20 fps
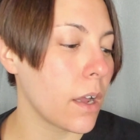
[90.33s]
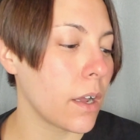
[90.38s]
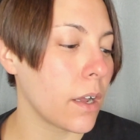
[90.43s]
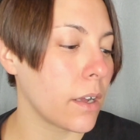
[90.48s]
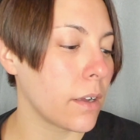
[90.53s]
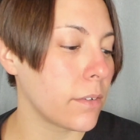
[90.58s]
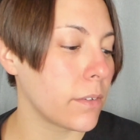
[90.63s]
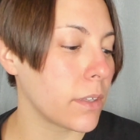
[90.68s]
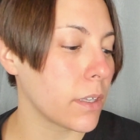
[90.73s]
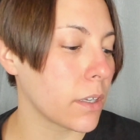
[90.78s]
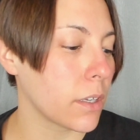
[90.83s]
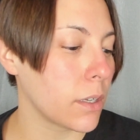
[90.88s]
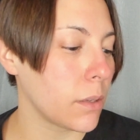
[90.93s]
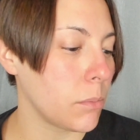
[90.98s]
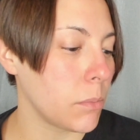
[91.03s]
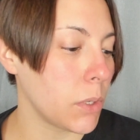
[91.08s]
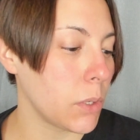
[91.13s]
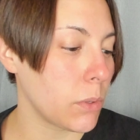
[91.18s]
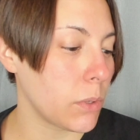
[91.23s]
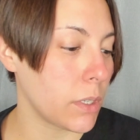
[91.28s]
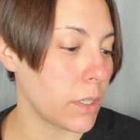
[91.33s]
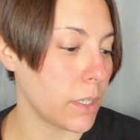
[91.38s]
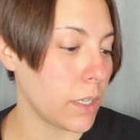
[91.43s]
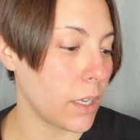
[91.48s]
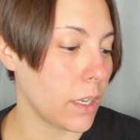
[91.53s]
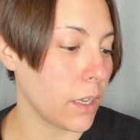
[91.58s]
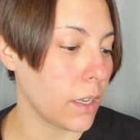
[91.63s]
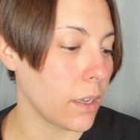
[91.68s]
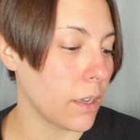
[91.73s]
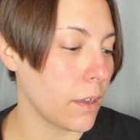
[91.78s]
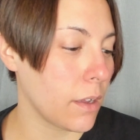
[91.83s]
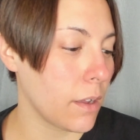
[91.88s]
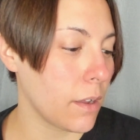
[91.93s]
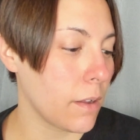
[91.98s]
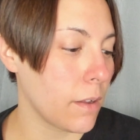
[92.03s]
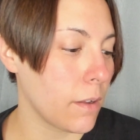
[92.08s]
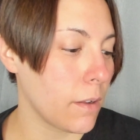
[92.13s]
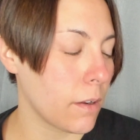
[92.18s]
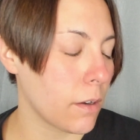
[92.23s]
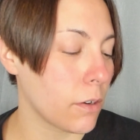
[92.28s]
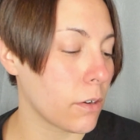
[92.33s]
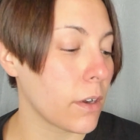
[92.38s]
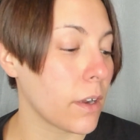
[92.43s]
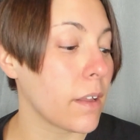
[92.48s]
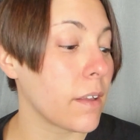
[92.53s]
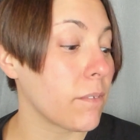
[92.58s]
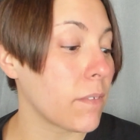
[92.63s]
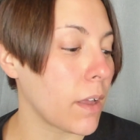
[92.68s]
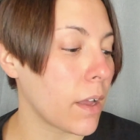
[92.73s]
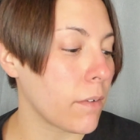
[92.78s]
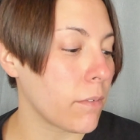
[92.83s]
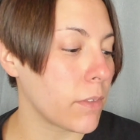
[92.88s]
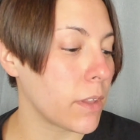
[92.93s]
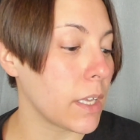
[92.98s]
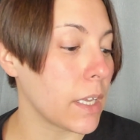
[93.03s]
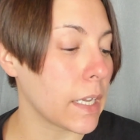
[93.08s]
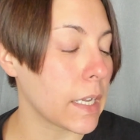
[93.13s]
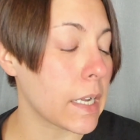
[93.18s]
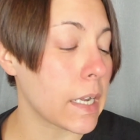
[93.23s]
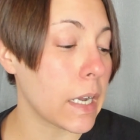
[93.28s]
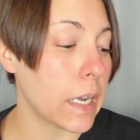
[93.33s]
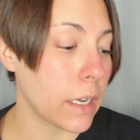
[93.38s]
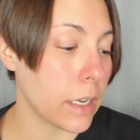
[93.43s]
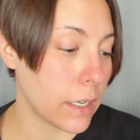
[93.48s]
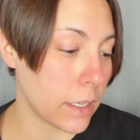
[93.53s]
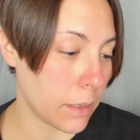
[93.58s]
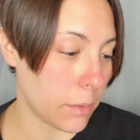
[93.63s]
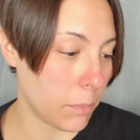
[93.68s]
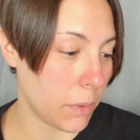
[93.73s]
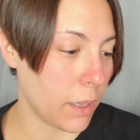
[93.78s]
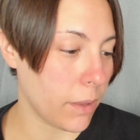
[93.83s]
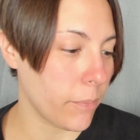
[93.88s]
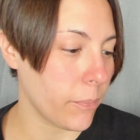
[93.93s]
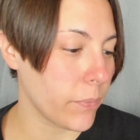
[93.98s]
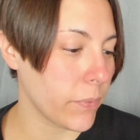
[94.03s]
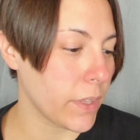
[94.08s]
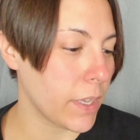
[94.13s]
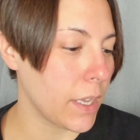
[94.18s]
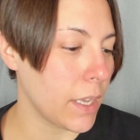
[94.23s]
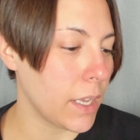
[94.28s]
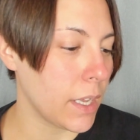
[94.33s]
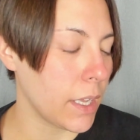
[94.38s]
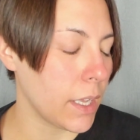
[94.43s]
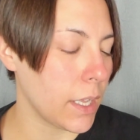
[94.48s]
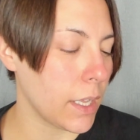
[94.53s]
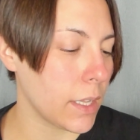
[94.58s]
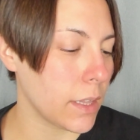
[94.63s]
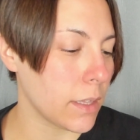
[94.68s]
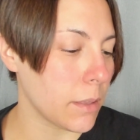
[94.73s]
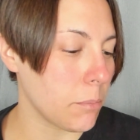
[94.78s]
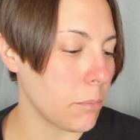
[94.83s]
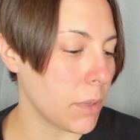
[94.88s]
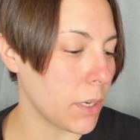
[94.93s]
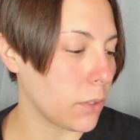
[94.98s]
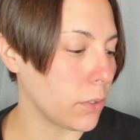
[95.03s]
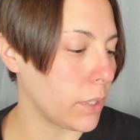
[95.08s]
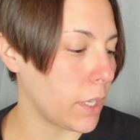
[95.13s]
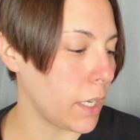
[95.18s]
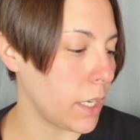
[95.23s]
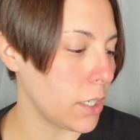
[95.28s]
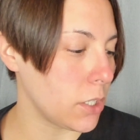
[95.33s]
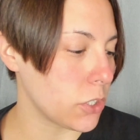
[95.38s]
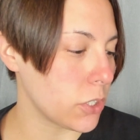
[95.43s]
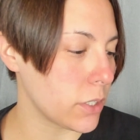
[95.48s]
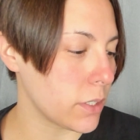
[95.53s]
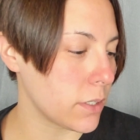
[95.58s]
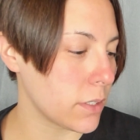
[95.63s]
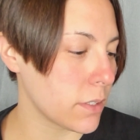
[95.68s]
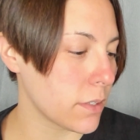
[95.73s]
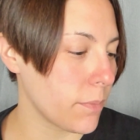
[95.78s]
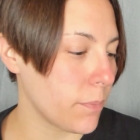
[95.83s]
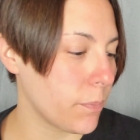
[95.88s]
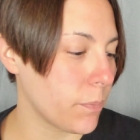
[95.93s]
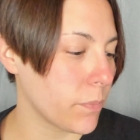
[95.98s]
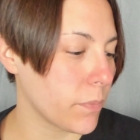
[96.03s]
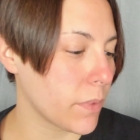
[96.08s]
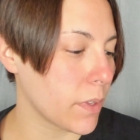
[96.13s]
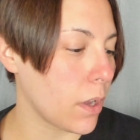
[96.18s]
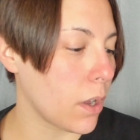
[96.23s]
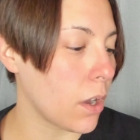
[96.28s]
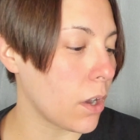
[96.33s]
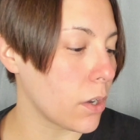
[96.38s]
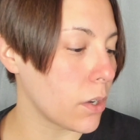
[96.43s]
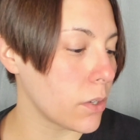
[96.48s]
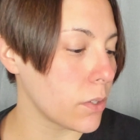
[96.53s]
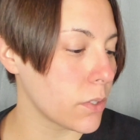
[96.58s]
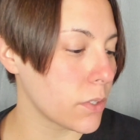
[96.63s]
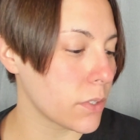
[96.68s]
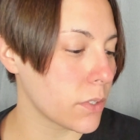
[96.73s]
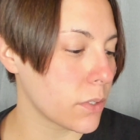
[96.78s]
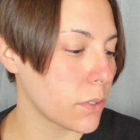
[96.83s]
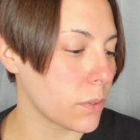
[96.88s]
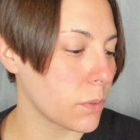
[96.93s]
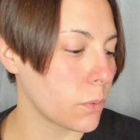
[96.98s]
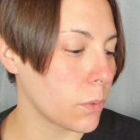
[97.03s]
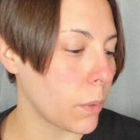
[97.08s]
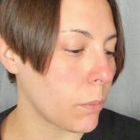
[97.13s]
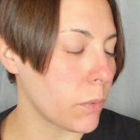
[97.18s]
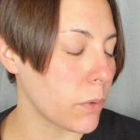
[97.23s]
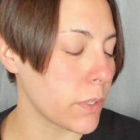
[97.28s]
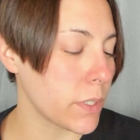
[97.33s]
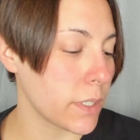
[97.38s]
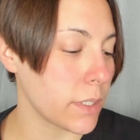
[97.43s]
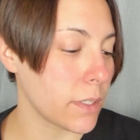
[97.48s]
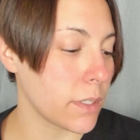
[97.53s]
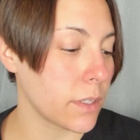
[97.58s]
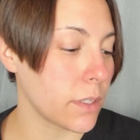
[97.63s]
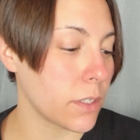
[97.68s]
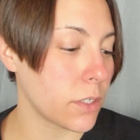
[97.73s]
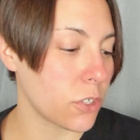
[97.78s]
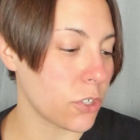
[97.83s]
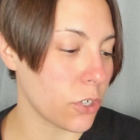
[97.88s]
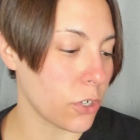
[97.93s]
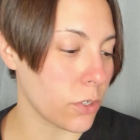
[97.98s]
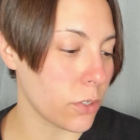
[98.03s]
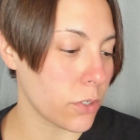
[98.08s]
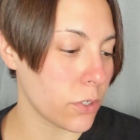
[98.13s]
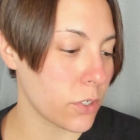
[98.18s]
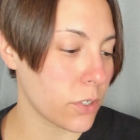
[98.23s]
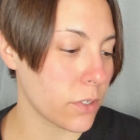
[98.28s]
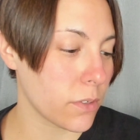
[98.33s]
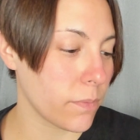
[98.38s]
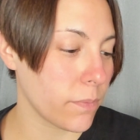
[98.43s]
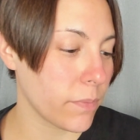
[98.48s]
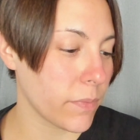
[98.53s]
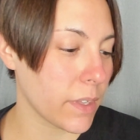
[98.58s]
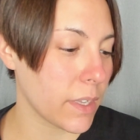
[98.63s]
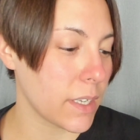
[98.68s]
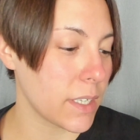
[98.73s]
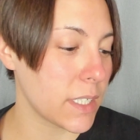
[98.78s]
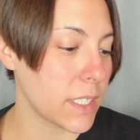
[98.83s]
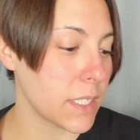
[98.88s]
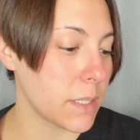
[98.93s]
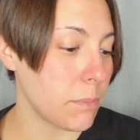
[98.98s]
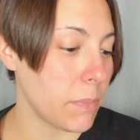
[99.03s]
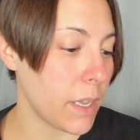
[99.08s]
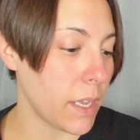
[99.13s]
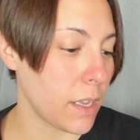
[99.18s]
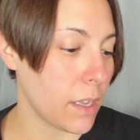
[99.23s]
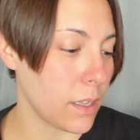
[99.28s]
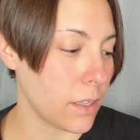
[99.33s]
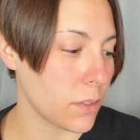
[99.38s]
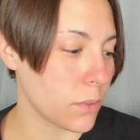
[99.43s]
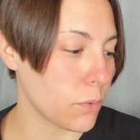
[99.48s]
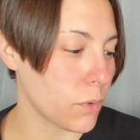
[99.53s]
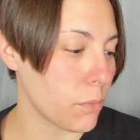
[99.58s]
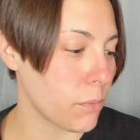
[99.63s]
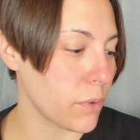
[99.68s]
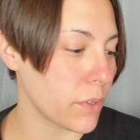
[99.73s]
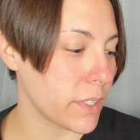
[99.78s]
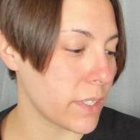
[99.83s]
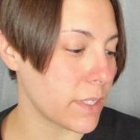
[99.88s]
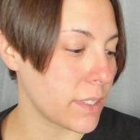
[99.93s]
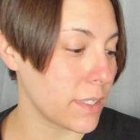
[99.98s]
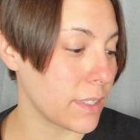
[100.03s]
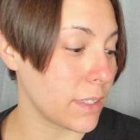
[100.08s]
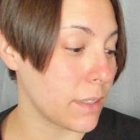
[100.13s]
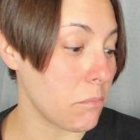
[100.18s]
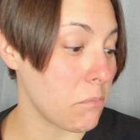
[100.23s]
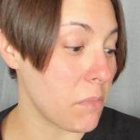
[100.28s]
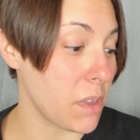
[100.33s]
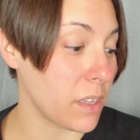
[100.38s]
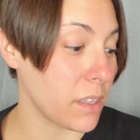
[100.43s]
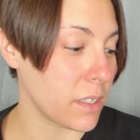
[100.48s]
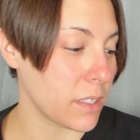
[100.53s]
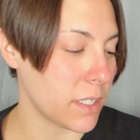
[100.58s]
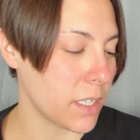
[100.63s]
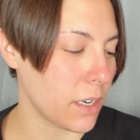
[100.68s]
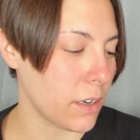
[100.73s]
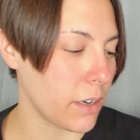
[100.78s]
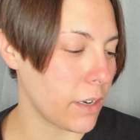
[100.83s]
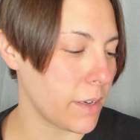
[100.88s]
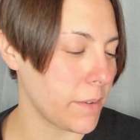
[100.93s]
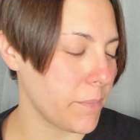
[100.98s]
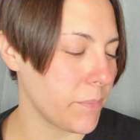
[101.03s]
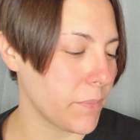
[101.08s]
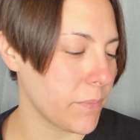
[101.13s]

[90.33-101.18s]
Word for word: of the community of the economy. In the Middle Ages, hearts represented the church, spades represented the military,